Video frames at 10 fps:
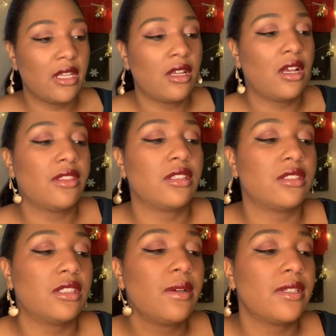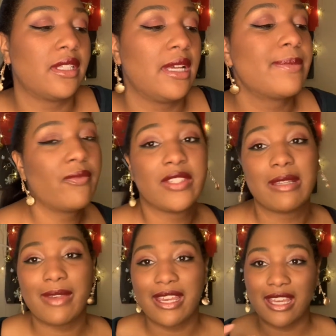on the lower lip to
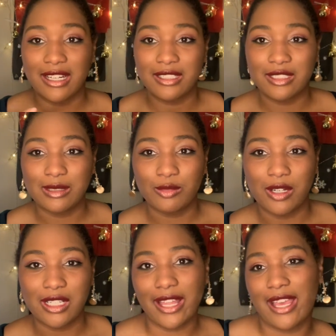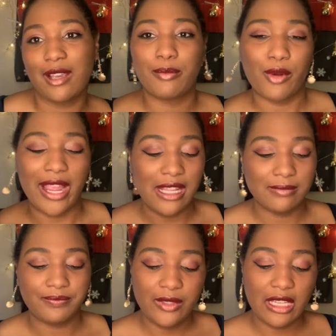make it a little more like bright.
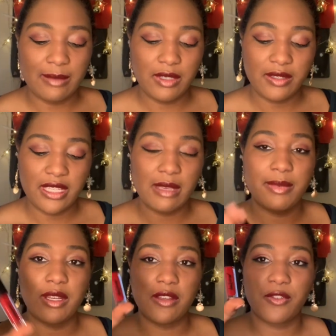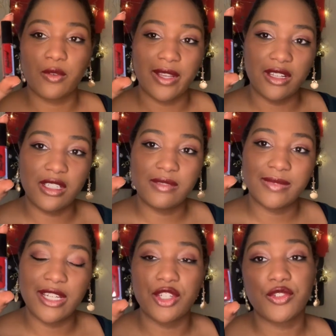I'm using Beauty for Real
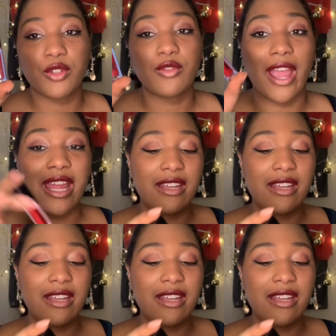in True Red.